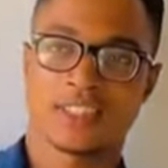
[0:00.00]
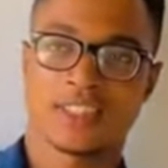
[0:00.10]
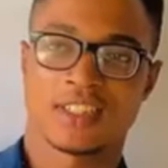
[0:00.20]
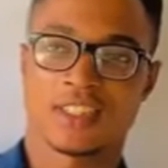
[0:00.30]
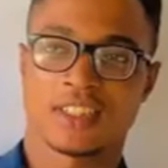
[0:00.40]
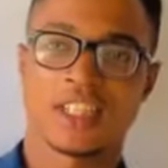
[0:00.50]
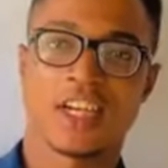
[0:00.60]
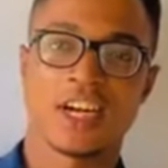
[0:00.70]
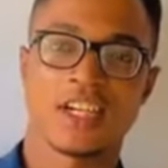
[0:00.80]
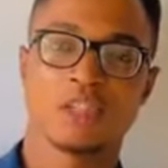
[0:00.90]
is
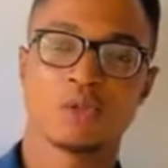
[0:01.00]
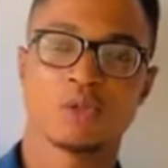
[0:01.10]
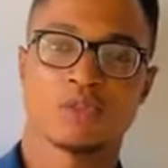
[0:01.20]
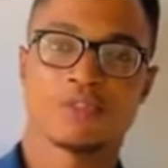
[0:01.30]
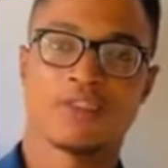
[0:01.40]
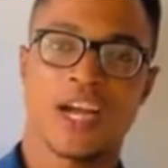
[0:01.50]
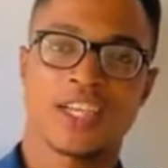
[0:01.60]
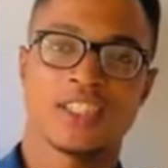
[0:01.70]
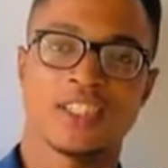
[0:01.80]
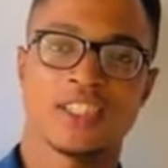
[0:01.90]
generally used to find
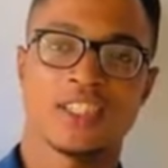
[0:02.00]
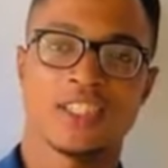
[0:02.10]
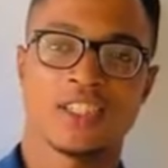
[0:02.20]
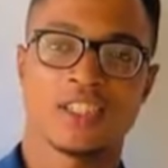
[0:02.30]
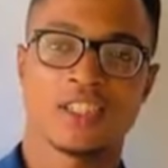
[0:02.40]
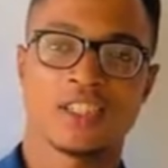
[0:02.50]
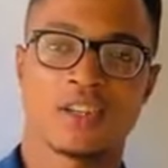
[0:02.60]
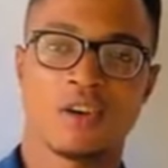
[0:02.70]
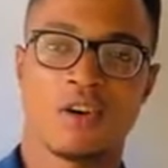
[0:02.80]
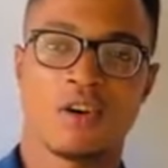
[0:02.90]
the
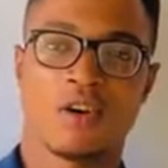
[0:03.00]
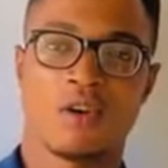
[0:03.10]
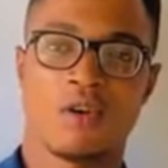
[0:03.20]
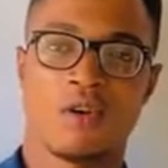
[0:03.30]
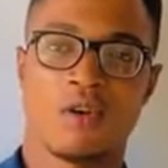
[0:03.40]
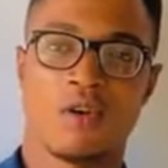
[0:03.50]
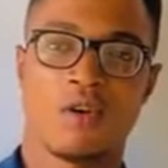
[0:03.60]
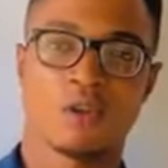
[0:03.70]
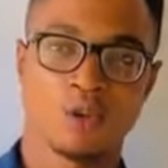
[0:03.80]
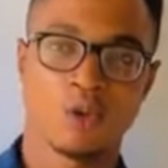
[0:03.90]

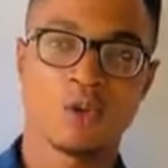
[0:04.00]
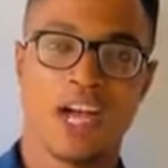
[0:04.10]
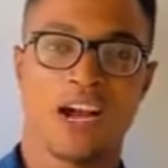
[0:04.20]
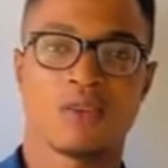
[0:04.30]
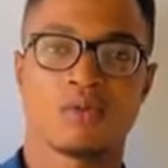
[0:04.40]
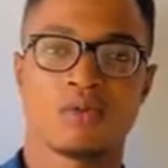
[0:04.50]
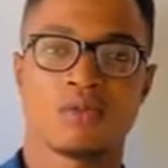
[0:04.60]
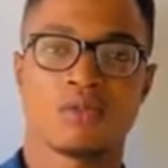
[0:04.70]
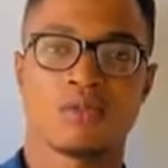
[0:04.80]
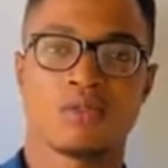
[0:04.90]
unknown angle
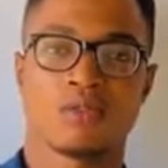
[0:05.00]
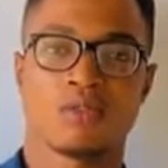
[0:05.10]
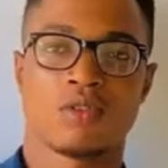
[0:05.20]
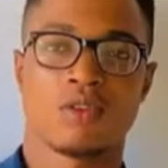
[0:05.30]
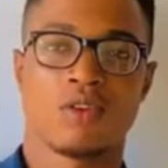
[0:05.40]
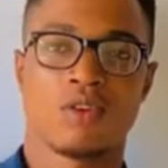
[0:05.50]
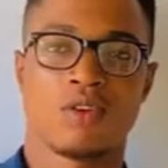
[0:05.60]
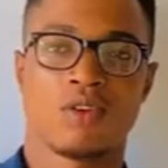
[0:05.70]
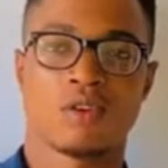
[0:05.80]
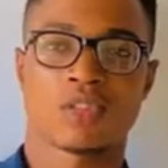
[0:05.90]

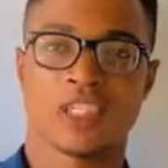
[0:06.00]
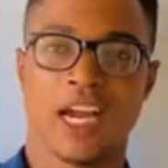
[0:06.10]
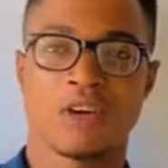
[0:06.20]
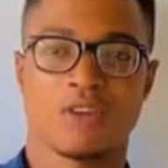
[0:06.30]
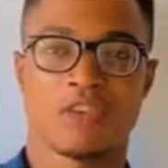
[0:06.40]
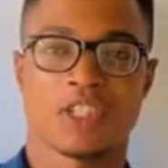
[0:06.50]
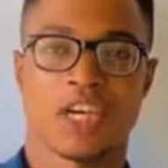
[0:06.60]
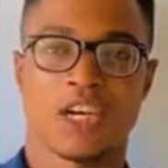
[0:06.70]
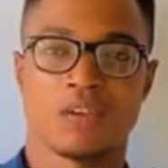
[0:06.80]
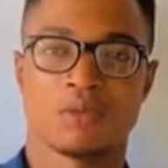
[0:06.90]
or side of a
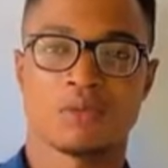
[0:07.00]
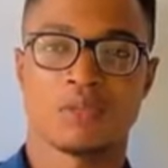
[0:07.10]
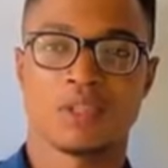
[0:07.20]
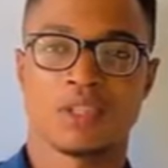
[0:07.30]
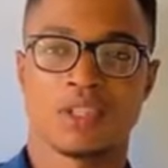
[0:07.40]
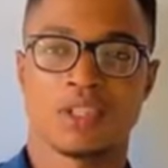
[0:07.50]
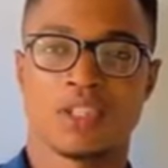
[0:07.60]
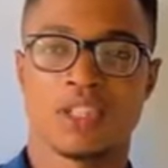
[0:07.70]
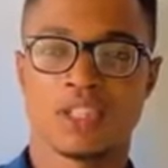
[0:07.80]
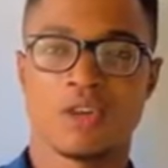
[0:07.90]
triangle.
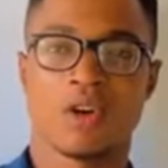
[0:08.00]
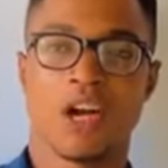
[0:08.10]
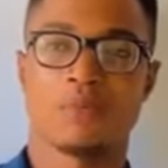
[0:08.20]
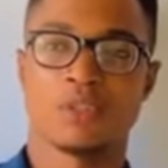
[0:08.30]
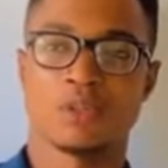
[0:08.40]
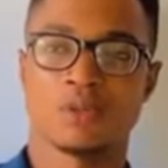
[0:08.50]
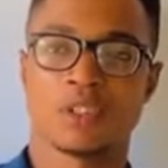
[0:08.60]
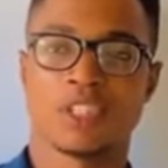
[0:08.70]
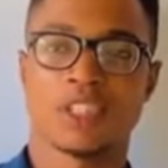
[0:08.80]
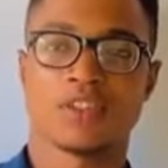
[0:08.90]
This law can be used
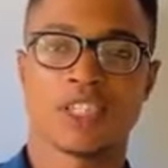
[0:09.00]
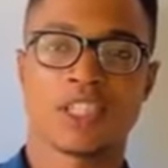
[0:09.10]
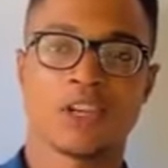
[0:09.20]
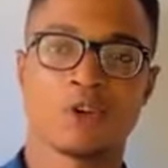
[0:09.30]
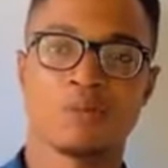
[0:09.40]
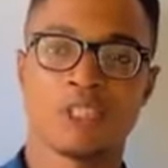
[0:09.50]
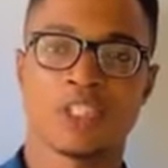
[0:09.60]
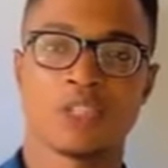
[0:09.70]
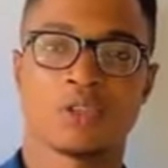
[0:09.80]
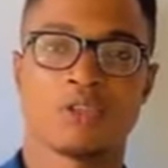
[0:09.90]
if certain
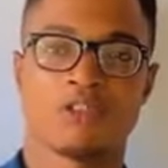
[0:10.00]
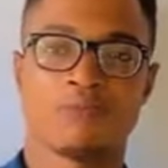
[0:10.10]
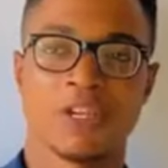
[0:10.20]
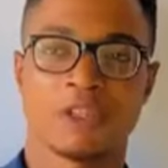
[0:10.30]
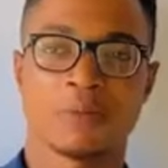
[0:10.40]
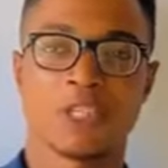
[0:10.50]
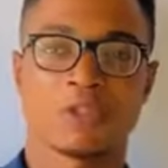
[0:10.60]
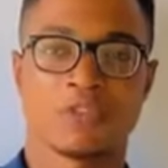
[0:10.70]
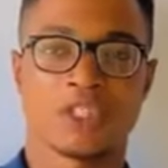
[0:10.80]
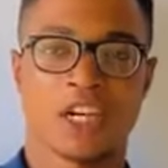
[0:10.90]
combination of measurements of
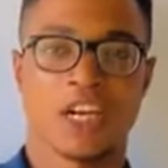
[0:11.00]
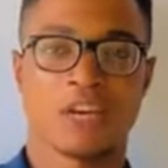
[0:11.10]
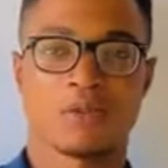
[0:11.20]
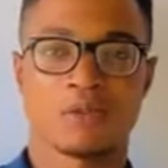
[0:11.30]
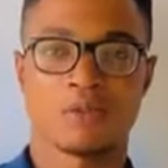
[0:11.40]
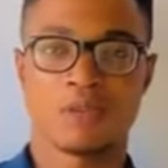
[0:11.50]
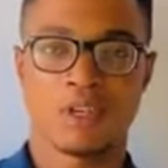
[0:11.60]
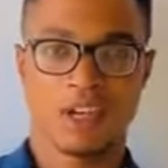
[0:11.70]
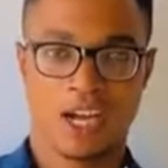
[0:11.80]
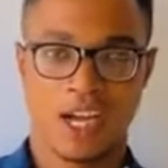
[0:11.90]
a triangle
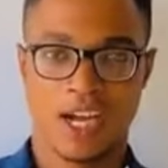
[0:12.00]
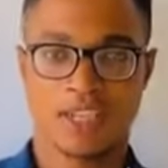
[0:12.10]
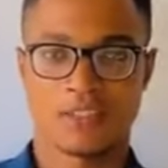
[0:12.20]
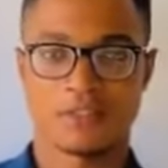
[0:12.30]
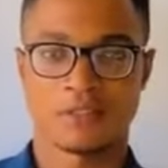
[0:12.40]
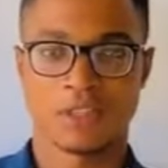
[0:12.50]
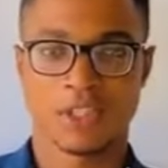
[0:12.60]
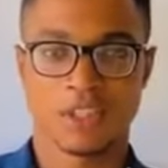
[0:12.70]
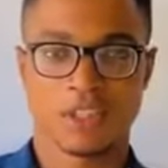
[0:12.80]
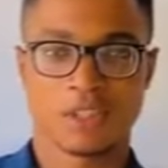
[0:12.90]
are given.
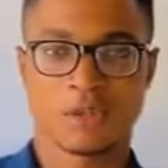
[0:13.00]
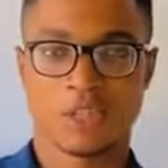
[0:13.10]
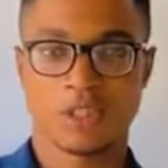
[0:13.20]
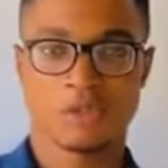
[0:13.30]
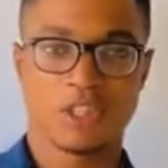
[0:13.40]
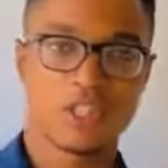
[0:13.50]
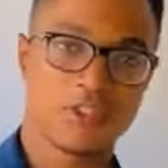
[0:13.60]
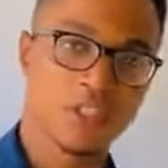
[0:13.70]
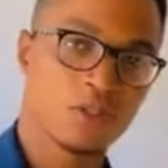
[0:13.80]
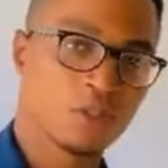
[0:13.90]
So in today's
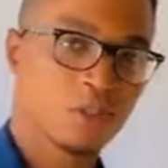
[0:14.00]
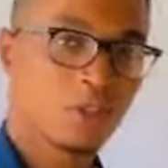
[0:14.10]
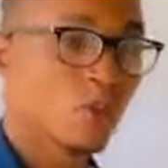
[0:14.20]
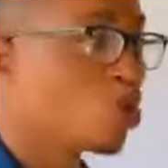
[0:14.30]
video, we'll be